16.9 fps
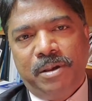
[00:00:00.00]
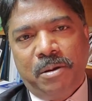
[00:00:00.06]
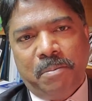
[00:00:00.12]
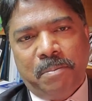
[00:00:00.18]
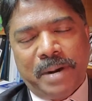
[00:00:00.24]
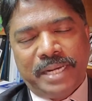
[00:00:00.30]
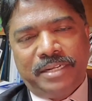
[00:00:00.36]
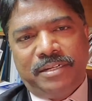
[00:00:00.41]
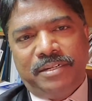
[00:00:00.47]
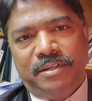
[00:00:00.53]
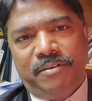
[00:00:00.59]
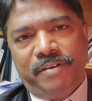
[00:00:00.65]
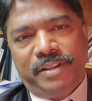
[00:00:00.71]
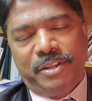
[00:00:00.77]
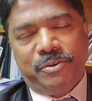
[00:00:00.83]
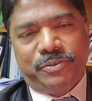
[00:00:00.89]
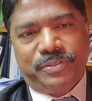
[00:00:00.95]
But
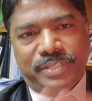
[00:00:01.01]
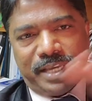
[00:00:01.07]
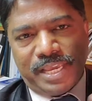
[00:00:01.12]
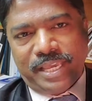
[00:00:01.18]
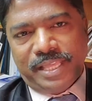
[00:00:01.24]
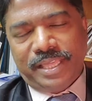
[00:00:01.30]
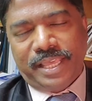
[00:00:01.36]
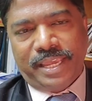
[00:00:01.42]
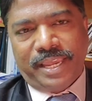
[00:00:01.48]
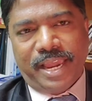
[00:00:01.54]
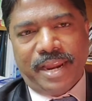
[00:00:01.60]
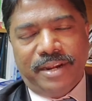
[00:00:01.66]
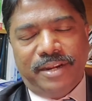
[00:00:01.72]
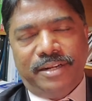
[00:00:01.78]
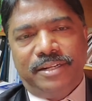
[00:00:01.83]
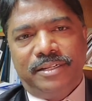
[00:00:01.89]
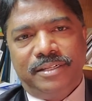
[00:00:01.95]
when you see in the
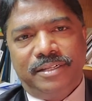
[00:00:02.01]
end,